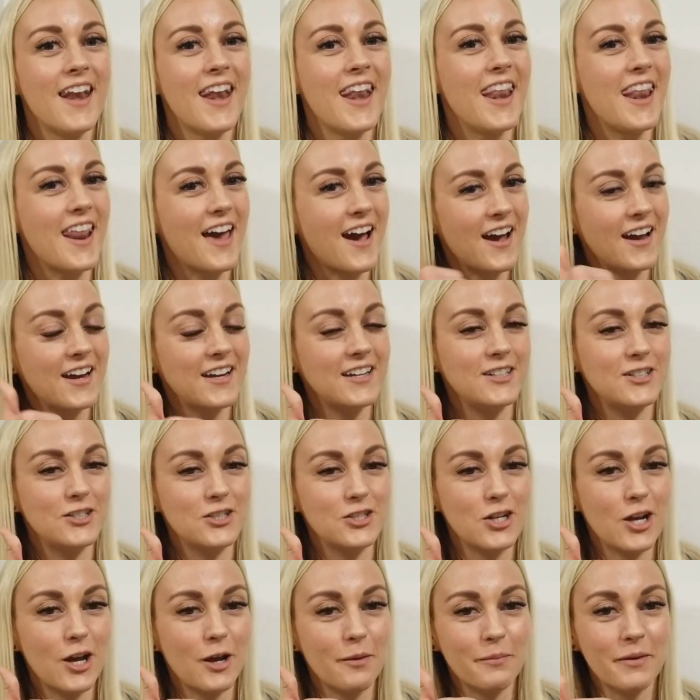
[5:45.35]
Nice
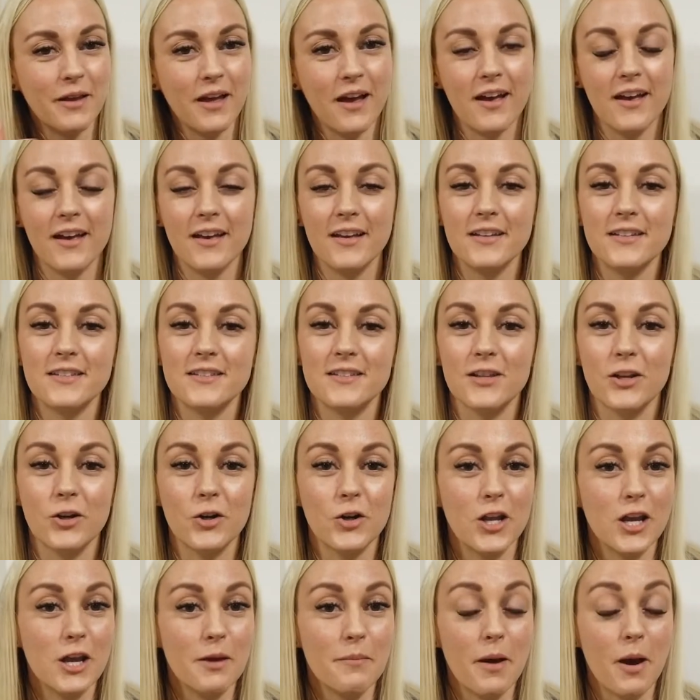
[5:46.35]
job, Gus,
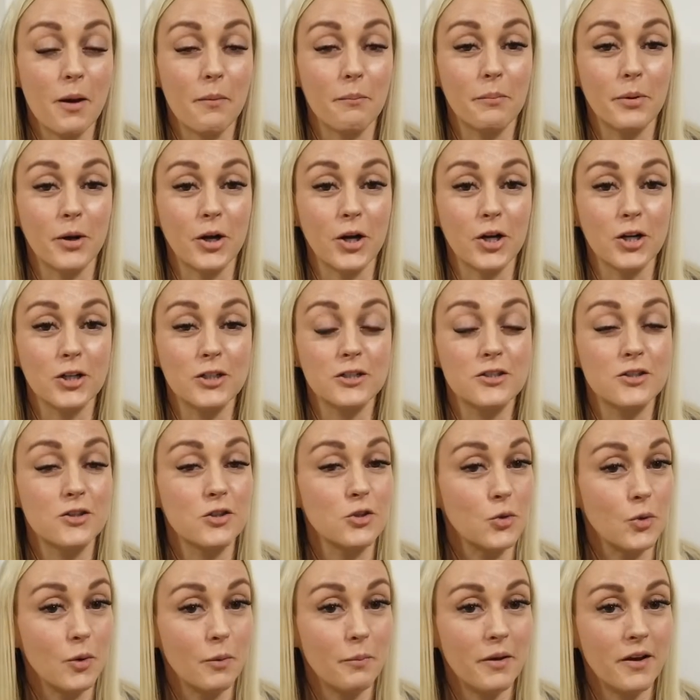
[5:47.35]
learning about birds
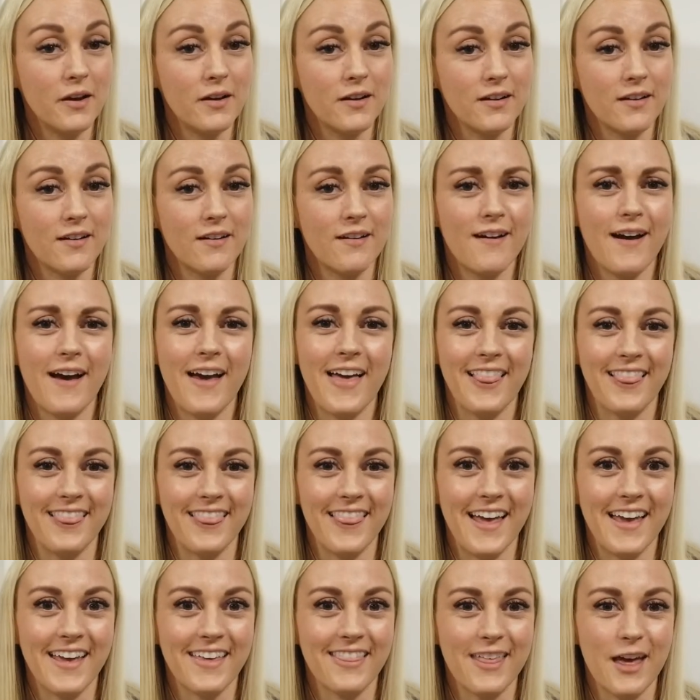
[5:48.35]
through a book. I
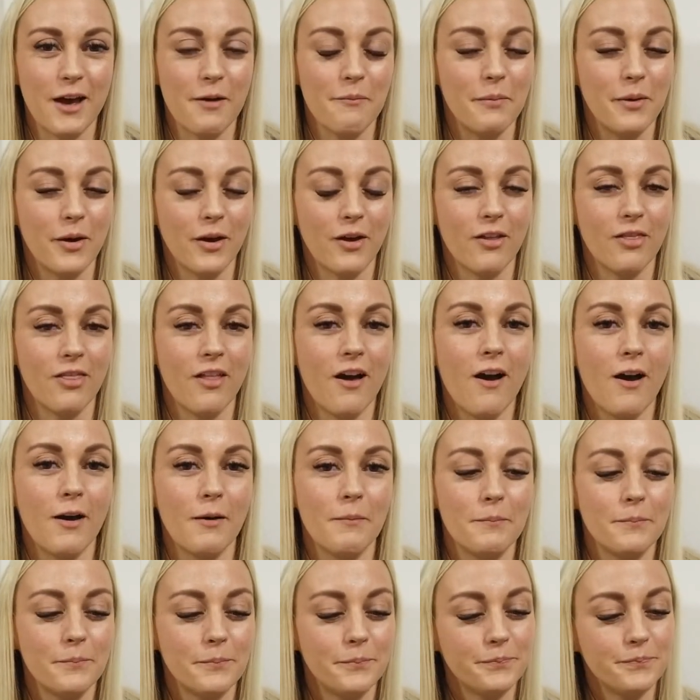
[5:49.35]
like that book a
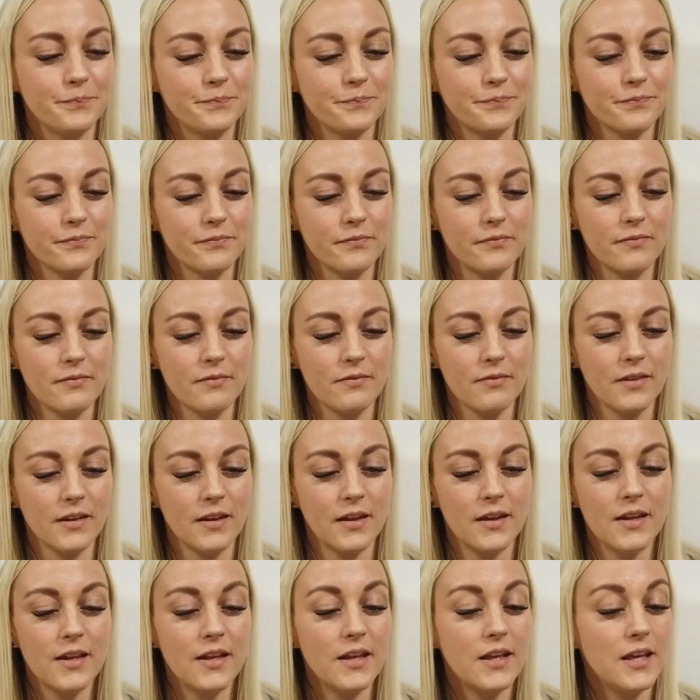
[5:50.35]
lot.
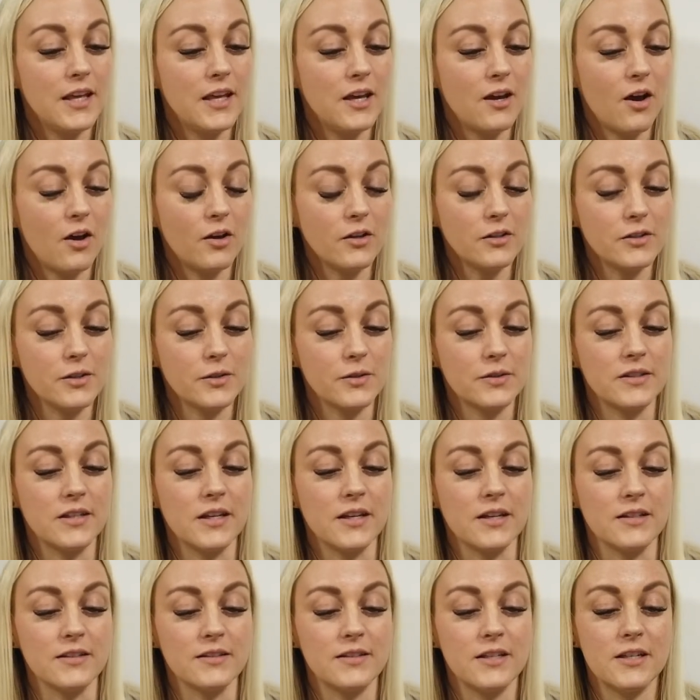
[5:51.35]
He also
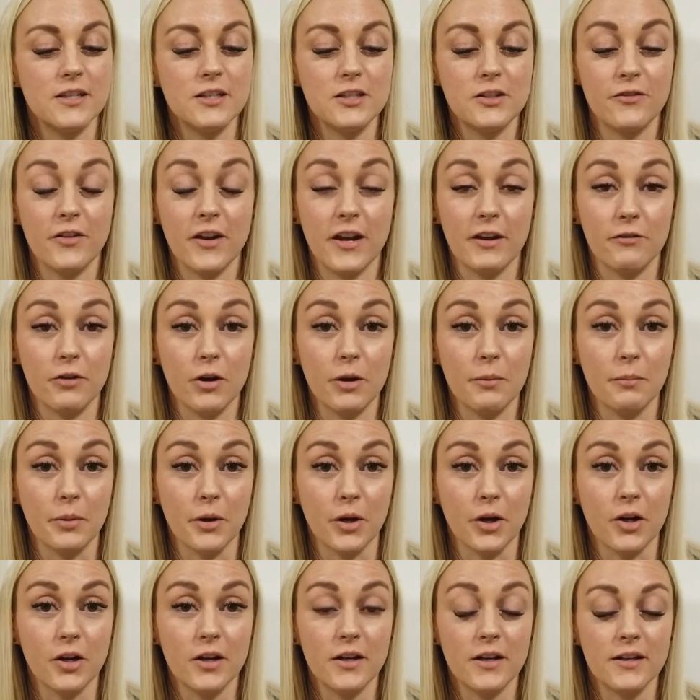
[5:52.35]
says his favorite
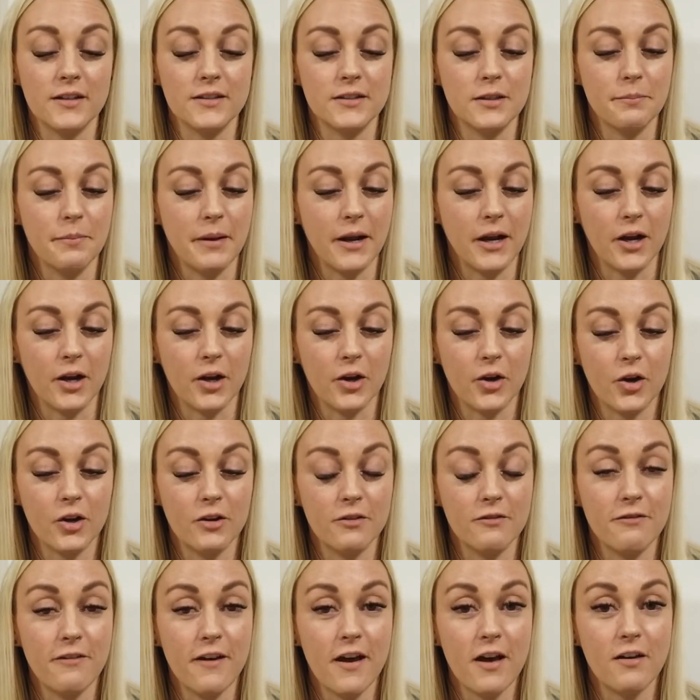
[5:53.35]
bird is a
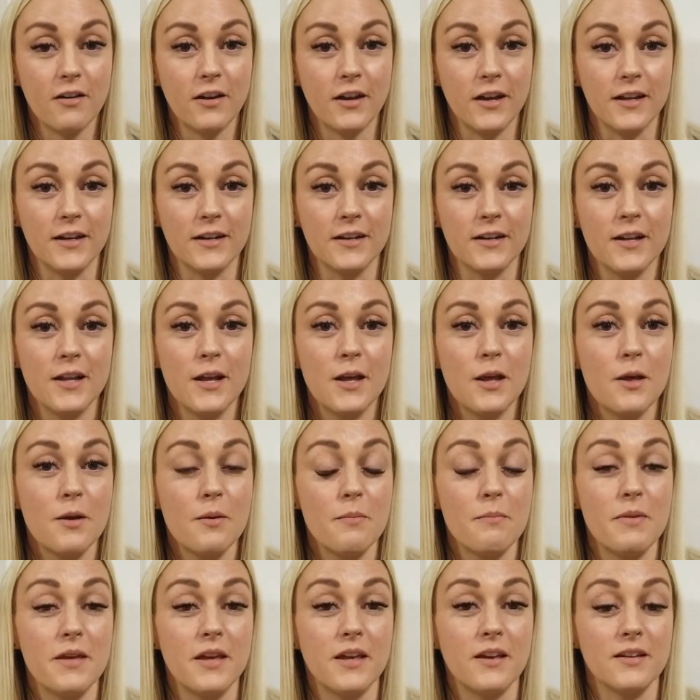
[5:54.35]
peregrine falcon
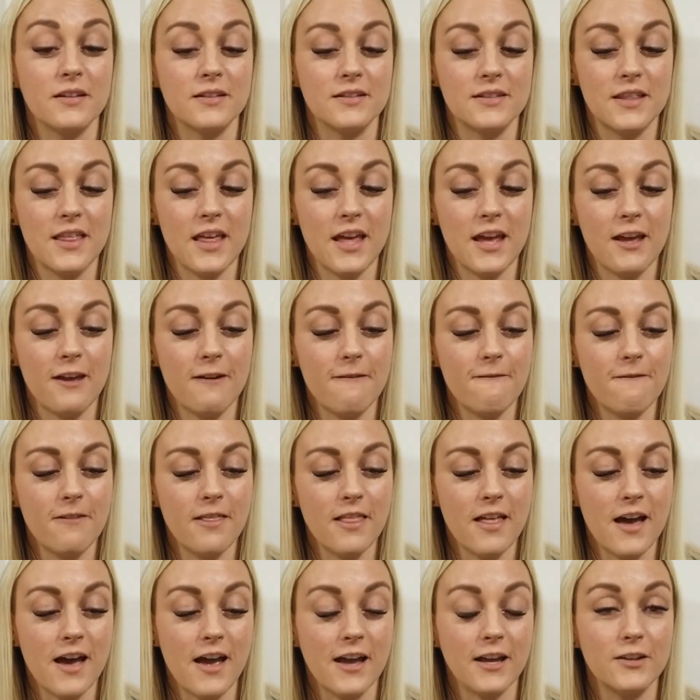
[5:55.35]
because they
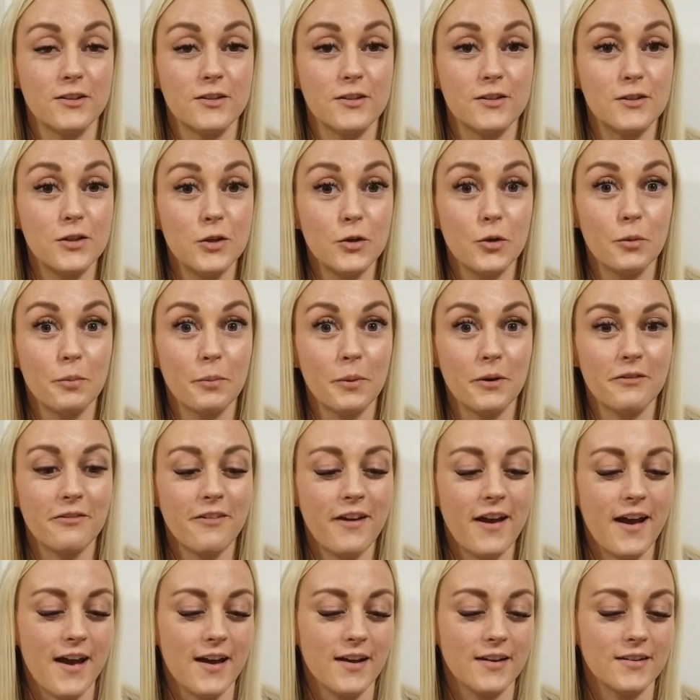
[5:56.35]
fly super
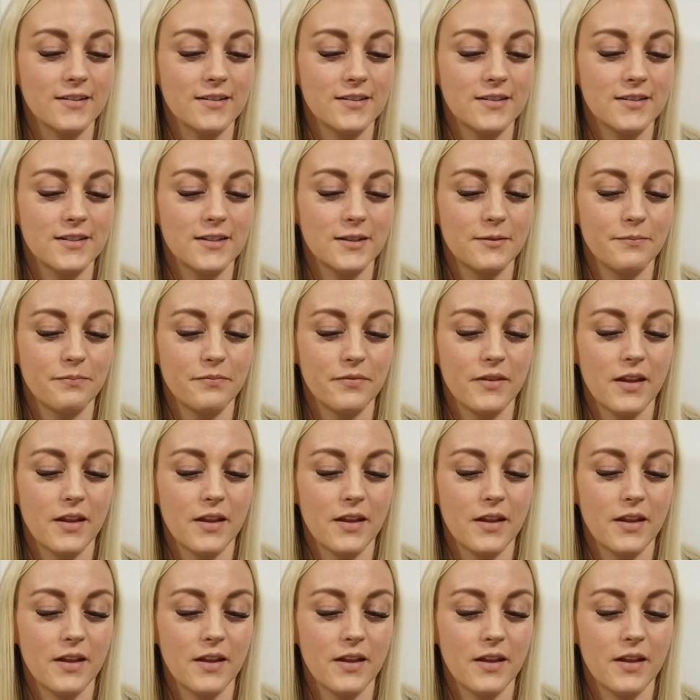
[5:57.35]
fast.